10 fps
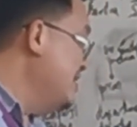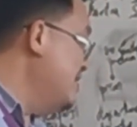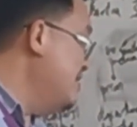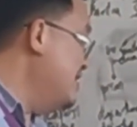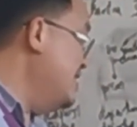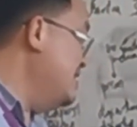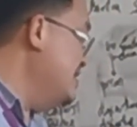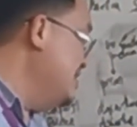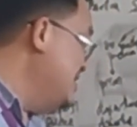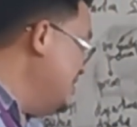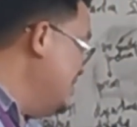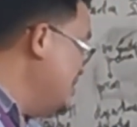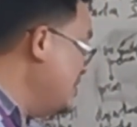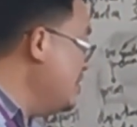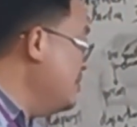All right.
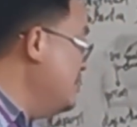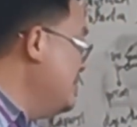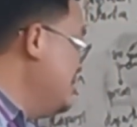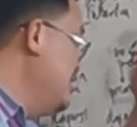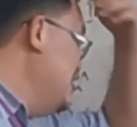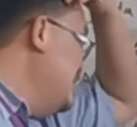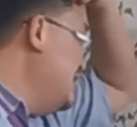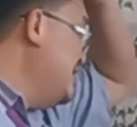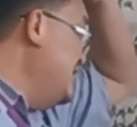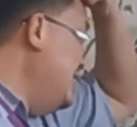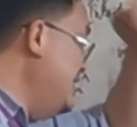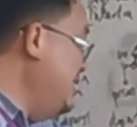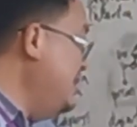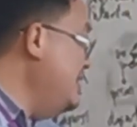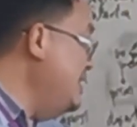So
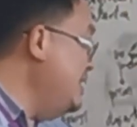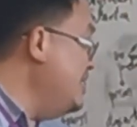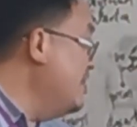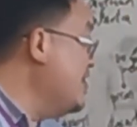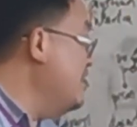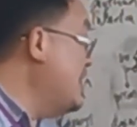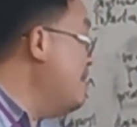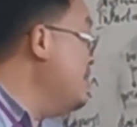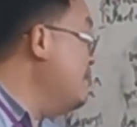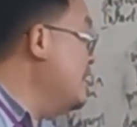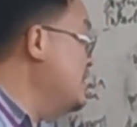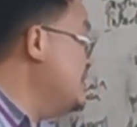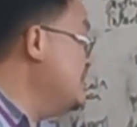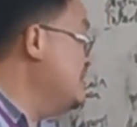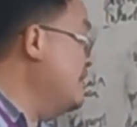E. Okay, the envelope
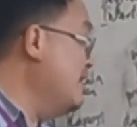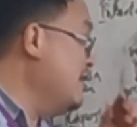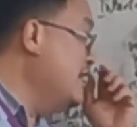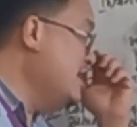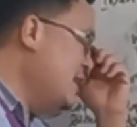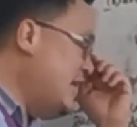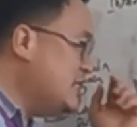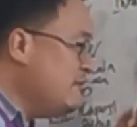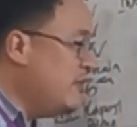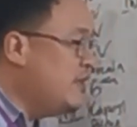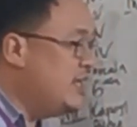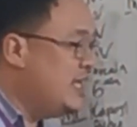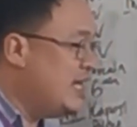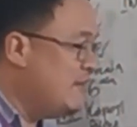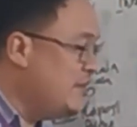ones. Class 4 and
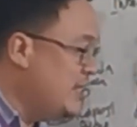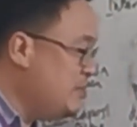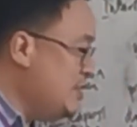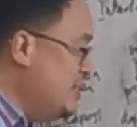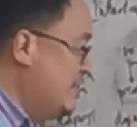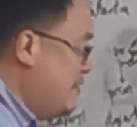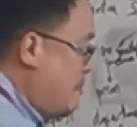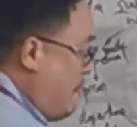their envelopes.